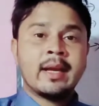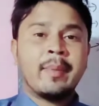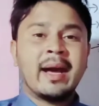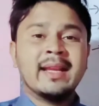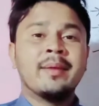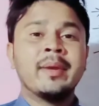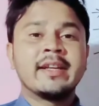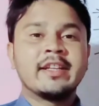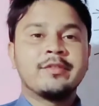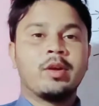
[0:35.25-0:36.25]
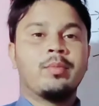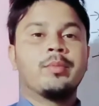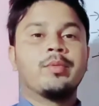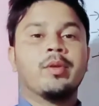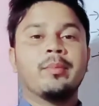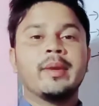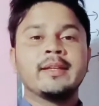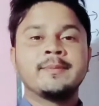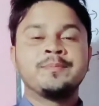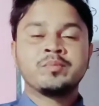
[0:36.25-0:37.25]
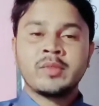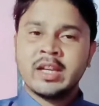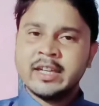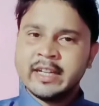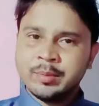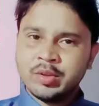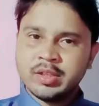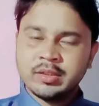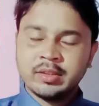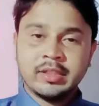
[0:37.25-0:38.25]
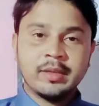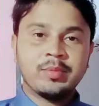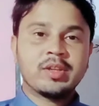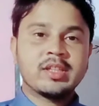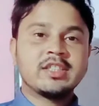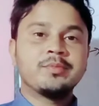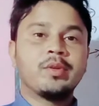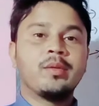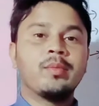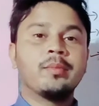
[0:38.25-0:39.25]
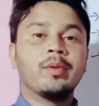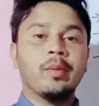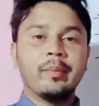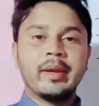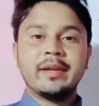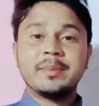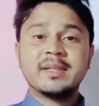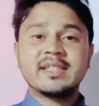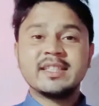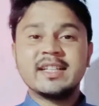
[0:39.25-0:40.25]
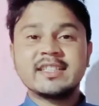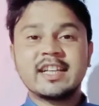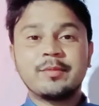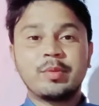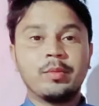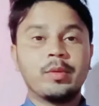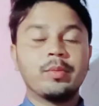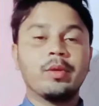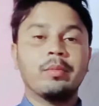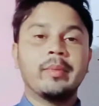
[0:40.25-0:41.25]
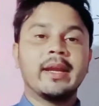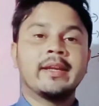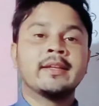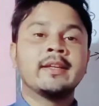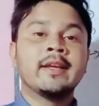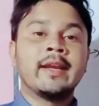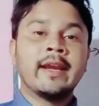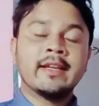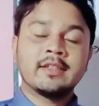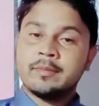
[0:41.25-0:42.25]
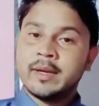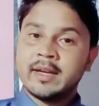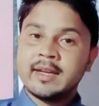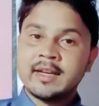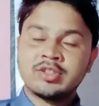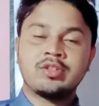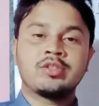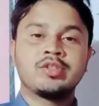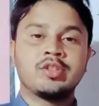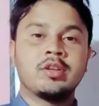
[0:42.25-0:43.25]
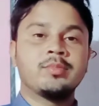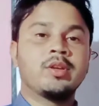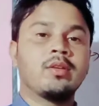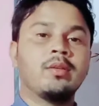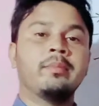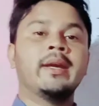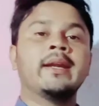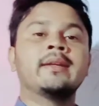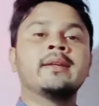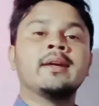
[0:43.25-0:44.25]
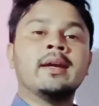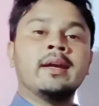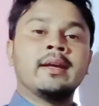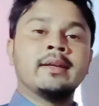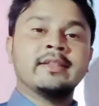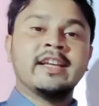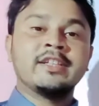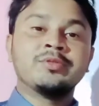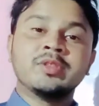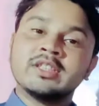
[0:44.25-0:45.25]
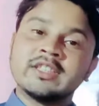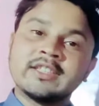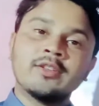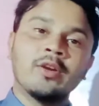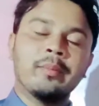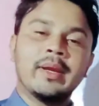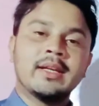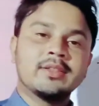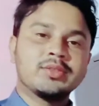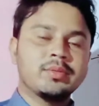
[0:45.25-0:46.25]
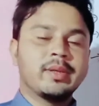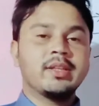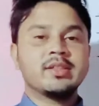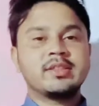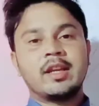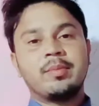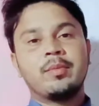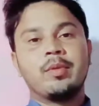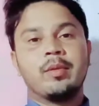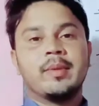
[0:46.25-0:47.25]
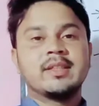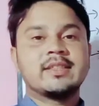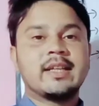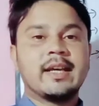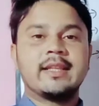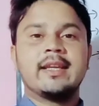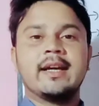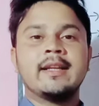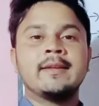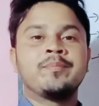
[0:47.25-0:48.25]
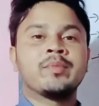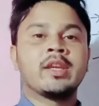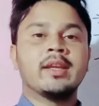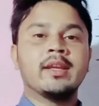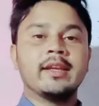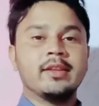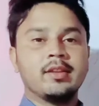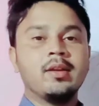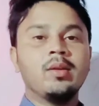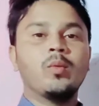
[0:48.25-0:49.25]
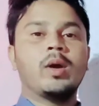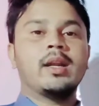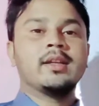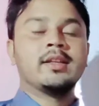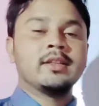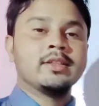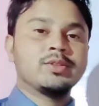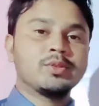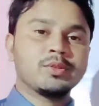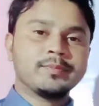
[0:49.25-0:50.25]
parliamentary form of government, democracy form of government, presidential form of government, and the federal structure of the government, then unitary government. So various type of governments are there in the world. So